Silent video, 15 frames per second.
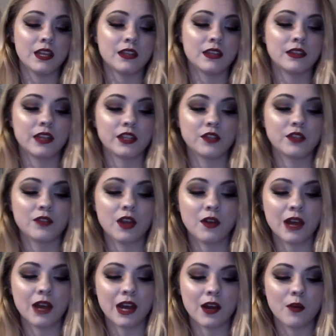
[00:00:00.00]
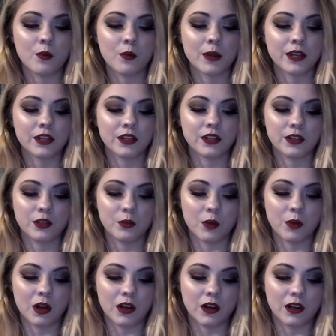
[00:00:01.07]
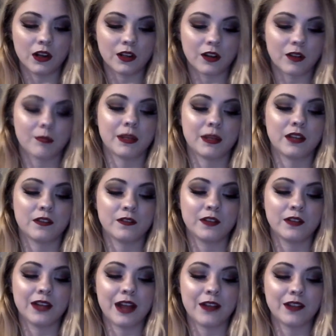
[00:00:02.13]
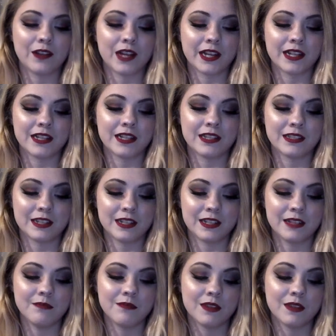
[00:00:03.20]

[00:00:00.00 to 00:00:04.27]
Then you know how when you walk on carpet your foot outline is in it?